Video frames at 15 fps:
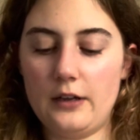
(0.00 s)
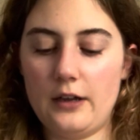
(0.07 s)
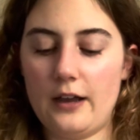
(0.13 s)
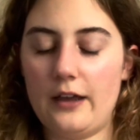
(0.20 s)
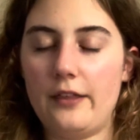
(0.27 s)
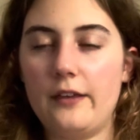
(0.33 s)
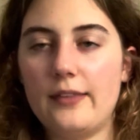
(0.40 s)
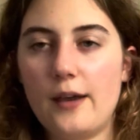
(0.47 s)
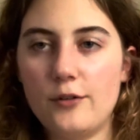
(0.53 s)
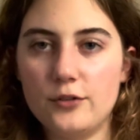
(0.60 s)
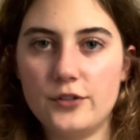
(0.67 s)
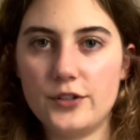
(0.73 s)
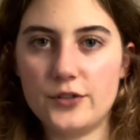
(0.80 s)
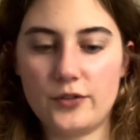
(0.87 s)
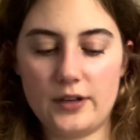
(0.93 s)
I think that would
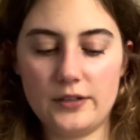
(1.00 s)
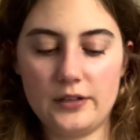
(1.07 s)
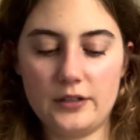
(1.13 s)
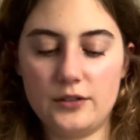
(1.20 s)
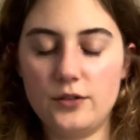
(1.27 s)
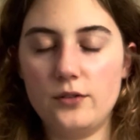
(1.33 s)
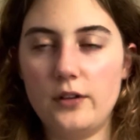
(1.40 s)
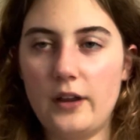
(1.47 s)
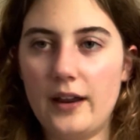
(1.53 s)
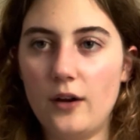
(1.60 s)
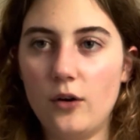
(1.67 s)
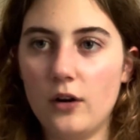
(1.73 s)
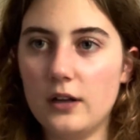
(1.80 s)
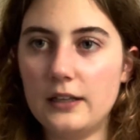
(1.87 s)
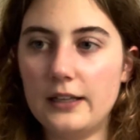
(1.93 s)
just translate to the
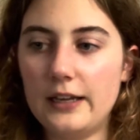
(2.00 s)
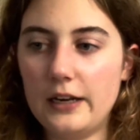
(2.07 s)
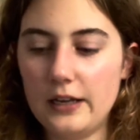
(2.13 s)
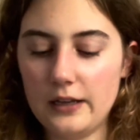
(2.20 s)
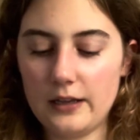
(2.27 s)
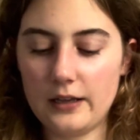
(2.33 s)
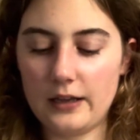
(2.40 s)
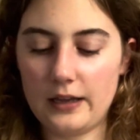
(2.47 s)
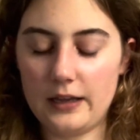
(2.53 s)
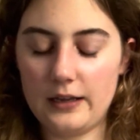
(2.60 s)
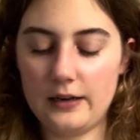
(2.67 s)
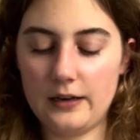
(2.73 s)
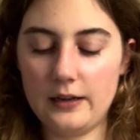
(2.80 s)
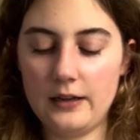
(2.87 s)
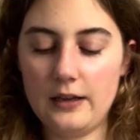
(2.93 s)
Angora Lady
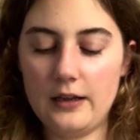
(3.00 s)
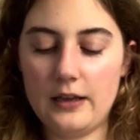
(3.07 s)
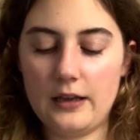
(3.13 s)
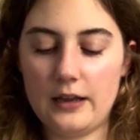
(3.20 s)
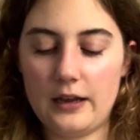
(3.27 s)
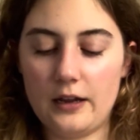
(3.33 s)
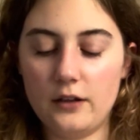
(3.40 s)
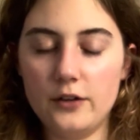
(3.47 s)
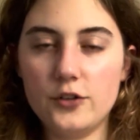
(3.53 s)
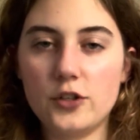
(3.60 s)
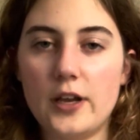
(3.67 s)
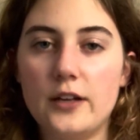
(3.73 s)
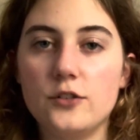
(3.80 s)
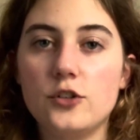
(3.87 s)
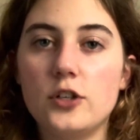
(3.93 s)
in English.
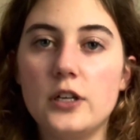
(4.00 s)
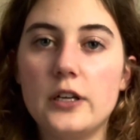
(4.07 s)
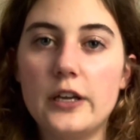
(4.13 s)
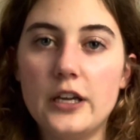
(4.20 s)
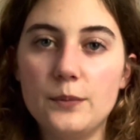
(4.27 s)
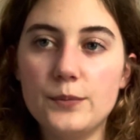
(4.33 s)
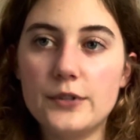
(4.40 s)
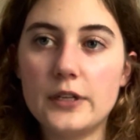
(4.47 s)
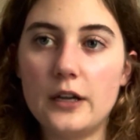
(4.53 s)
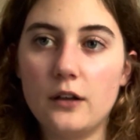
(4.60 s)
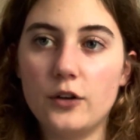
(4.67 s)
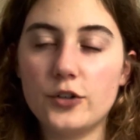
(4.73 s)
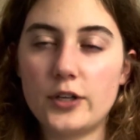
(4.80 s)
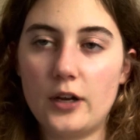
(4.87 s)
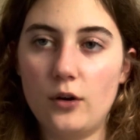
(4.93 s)
And she keeps
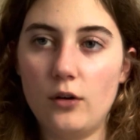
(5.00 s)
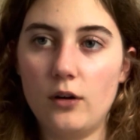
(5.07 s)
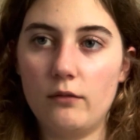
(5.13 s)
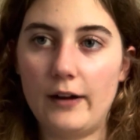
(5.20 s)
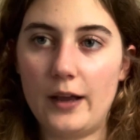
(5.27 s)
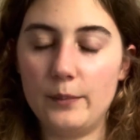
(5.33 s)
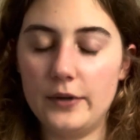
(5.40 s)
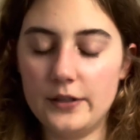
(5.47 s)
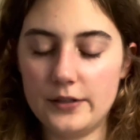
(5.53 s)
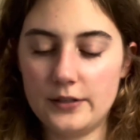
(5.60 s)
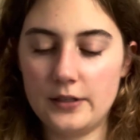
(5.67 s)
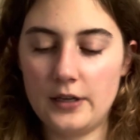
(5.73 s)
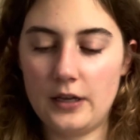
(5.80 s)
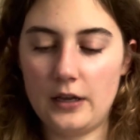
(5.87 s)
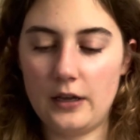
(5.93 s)
English Angora
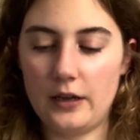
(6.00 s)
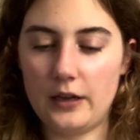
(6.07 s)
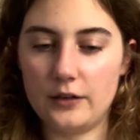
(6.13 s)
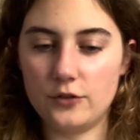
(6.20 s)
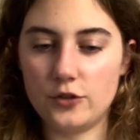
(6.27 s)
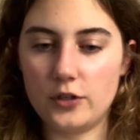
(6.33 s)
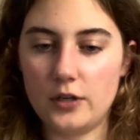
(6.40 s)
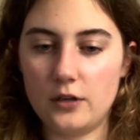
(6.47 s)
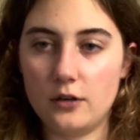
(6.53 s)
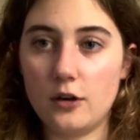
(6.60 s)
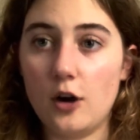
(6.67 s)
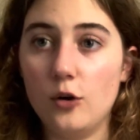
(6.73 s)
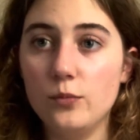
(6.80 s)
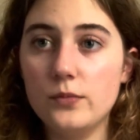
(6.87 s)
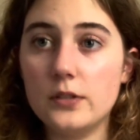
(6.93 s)
rabbits and she
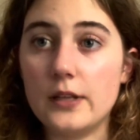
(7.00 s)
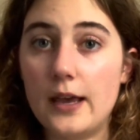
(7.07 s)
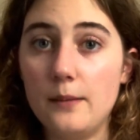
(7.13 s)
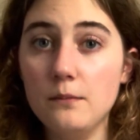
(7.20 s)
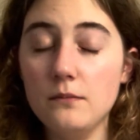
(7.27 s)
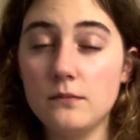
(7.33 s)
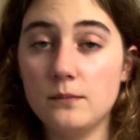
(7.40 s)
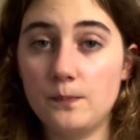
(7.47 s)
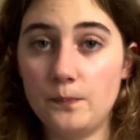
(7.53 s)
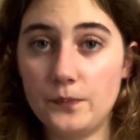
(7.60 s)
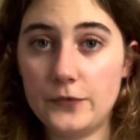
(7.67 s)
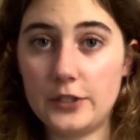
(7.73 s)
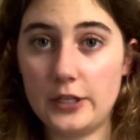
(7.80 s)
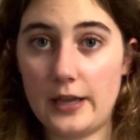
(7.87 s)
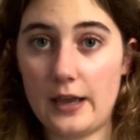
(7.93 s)
combs them
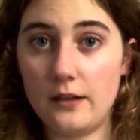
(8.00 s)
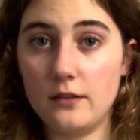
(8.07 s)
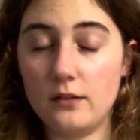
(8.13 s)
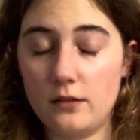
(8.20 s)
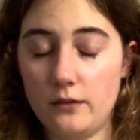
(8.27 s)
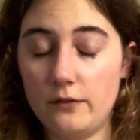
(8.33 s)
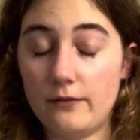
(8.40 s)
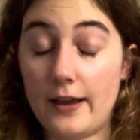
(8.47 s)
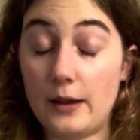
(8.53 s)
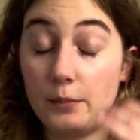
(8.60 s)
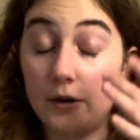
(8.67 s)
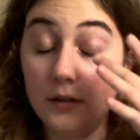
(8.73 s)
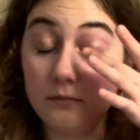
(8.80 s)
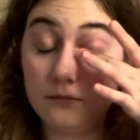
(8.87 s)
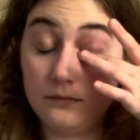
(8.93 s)
to get the
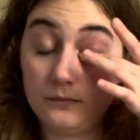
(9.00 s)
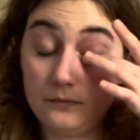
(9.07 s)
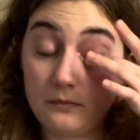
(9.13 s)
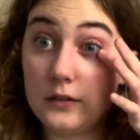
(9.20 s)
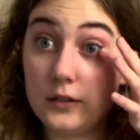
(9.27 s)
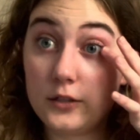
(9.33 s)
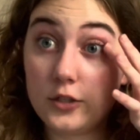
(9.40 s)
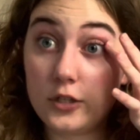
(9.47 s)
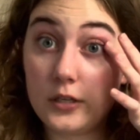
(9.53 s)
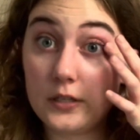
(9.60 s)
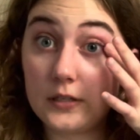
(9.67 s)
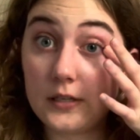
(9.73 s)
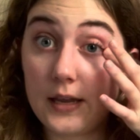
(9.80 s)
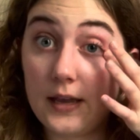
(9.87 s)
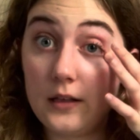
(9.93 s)
fiber. She
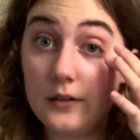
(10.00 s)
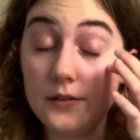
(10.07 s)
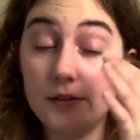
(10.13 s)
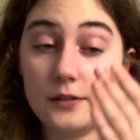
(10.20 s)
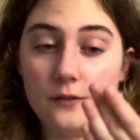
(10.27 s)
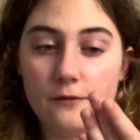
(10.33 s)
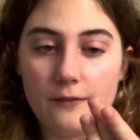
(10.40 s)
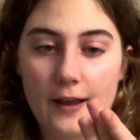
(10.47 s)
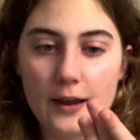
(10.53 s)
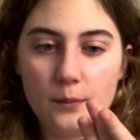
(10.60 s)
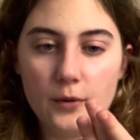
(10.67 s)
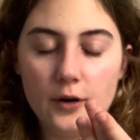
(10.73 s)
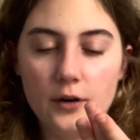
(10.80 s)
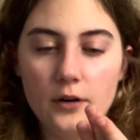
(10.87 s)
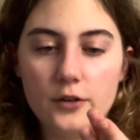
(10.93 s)
sells
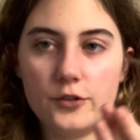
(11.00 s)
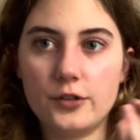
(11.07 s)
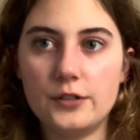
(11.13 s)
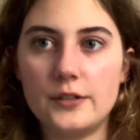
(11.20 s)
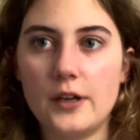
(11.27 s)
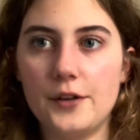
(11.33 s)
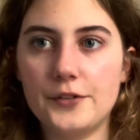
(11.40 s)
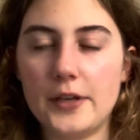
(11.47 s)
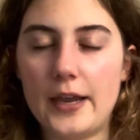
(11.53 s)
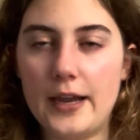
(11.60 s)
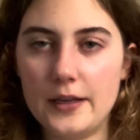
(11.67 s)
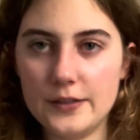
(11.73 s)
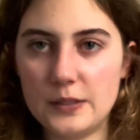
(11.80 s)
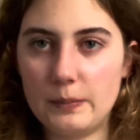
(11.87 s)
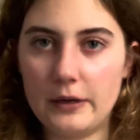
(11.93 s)
fiber, she sells
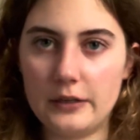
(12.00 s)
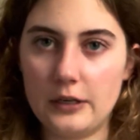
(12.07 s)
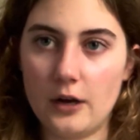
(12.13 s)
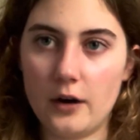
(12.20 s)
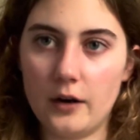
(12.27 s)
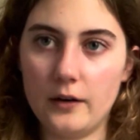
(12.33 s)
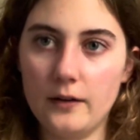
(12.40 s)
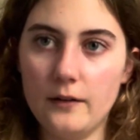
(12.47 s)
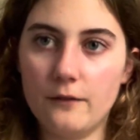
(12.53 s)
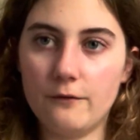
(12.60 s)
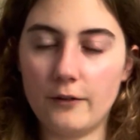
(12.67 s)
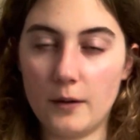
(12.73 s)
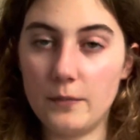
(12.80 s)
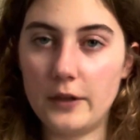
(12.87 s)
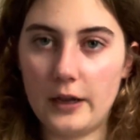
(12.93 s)
hand-spun yarn
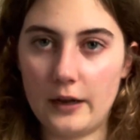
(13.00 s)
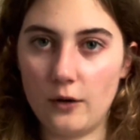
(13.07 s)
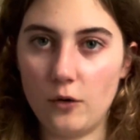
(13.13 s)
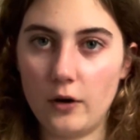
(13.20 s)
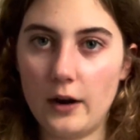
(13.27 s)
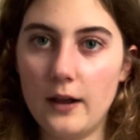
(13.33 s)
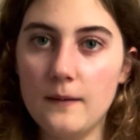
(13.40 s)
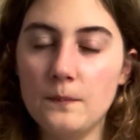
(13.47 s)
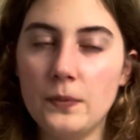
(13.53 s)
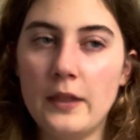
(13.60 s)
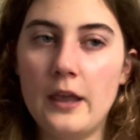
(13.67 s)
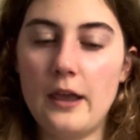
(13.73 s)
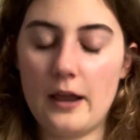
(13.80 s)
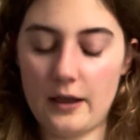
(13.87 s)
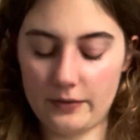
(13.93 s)
from the Angora,
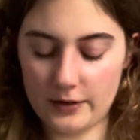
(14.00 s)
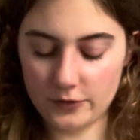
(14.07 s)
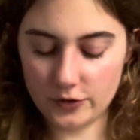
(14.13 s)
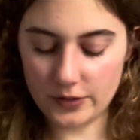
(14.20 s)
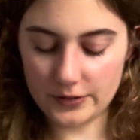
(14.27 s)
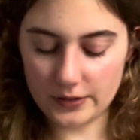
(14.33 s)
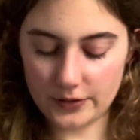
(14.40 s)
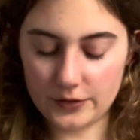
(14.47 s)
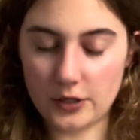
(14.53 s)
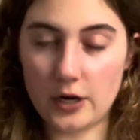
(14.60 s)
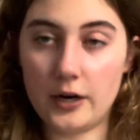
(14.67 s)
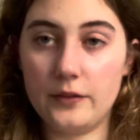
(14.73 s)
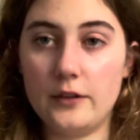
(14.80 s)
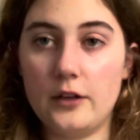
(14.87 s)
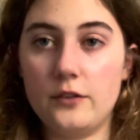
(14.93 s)
and then she sells
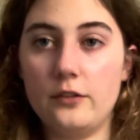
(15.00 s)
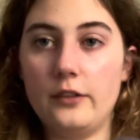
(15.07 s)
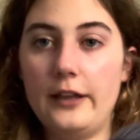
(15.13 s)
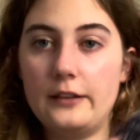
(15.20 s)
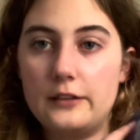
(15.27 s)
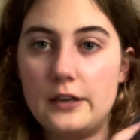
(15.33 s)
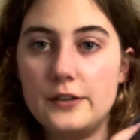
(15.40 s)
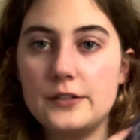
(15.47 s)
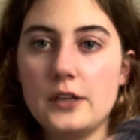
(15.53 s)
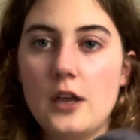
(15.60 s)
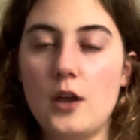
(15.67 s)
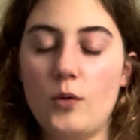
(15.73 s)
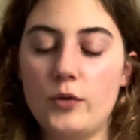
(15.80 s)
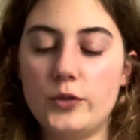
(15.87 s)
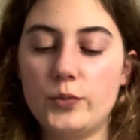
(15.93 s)
yarn that like
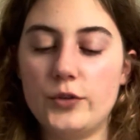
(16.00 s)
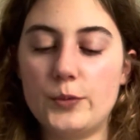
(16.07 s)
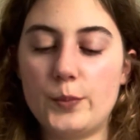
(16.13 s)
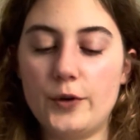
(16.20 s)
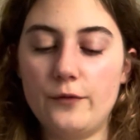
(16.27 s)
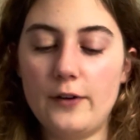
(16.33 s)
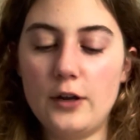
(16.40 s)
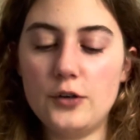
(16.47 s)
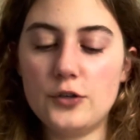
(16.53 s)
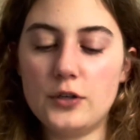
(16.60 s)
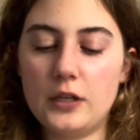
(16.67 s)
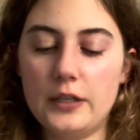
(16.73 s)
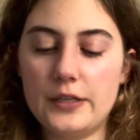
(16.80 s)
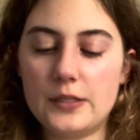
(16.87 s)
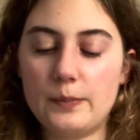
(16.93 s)
this, which was
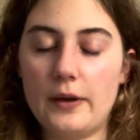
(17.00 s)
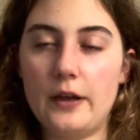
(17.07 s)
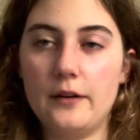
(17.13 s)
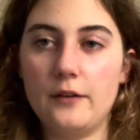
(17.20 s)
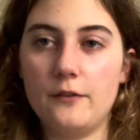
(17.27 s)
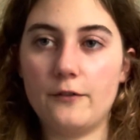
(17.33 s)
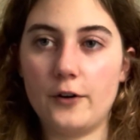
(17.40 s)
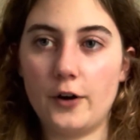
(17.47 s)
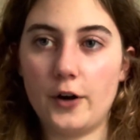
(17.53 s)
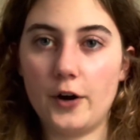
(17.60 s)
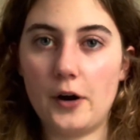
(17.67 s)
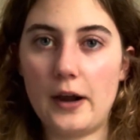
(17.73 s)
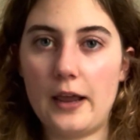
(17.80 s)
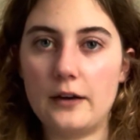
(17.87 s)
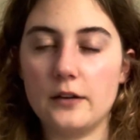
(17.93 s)
professionally spun for
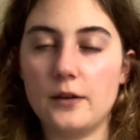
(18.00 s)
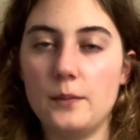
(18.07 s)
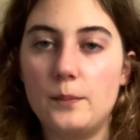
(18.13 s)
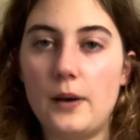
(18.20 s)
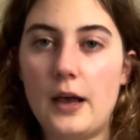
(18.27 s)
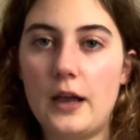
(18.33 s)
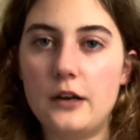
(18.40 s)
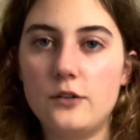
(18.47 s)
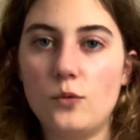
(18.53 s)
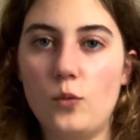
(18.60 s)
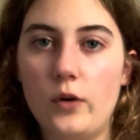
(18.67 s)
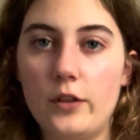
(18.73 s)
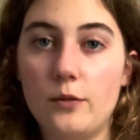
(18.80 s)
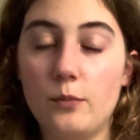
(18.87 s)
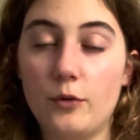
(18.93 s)
her and combined
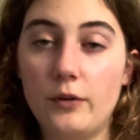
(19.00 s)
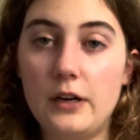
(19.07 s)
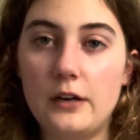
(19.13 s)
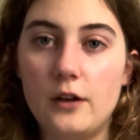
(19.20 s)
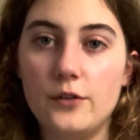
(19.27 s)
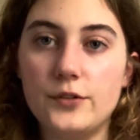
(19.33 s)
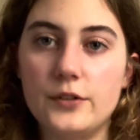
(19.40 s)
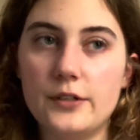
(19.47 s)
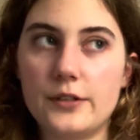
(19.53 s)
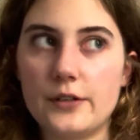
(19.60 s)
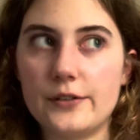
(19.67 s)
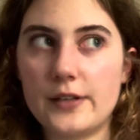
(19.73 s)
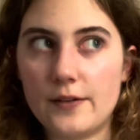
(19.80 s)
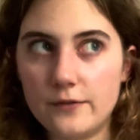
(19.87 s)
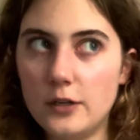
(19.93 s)
with merino. So this
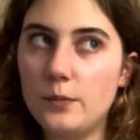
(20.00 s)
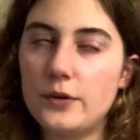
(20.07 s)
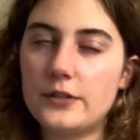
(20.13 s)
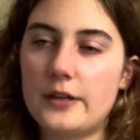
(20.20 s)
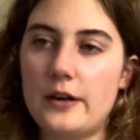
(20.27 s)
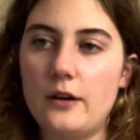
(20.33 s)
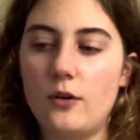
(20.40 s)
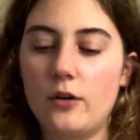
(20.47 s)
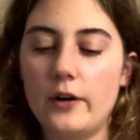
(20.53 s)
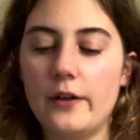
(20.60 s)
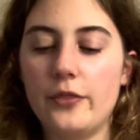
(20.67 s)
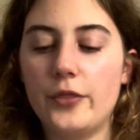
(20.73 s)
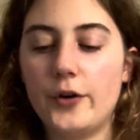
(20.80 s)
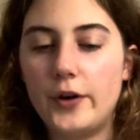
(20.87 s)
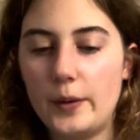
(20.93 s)
is 70%
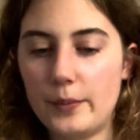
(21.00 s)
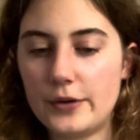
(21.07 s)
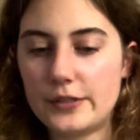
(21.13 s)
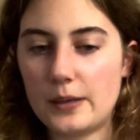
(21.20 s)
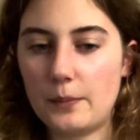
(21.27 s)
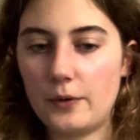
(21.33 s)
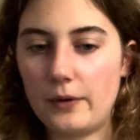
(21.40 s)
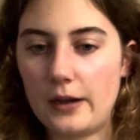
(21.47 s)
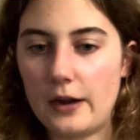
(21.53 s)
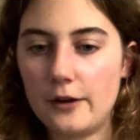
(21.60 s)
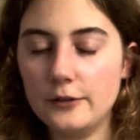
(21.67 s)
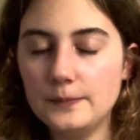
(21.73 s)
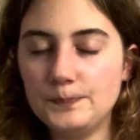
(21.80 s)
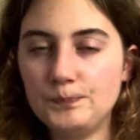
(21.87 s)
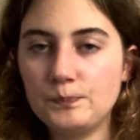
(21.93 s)
Angora, 30%
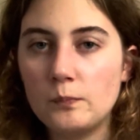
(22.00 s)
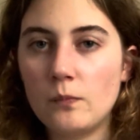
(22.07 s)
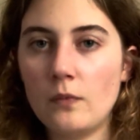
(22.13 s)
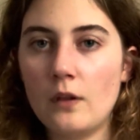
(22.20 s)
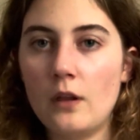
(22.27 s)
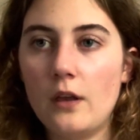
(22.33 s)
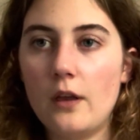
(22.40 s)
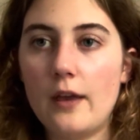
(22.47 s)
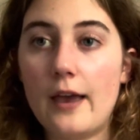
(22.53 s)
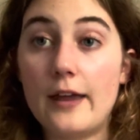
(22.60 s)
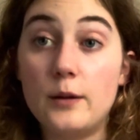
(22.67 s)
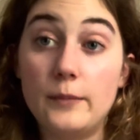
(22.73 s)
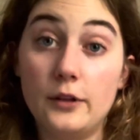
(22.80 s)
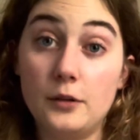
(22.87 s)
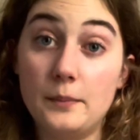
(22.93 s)
merino at
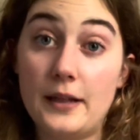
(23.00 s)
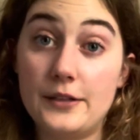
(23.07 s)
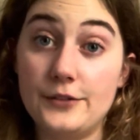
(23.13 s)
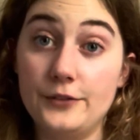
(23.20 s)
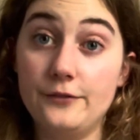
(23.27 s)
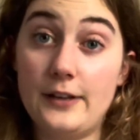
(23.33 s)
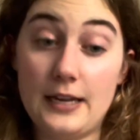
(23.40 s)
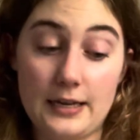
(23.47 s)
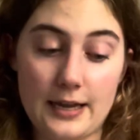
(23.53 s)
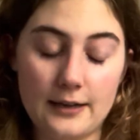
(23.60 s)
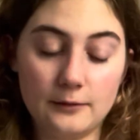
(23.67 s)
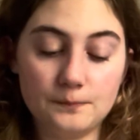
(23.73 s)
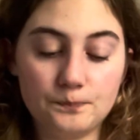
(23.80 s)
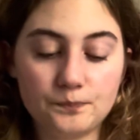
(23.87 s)
a mill in Pennsylvania.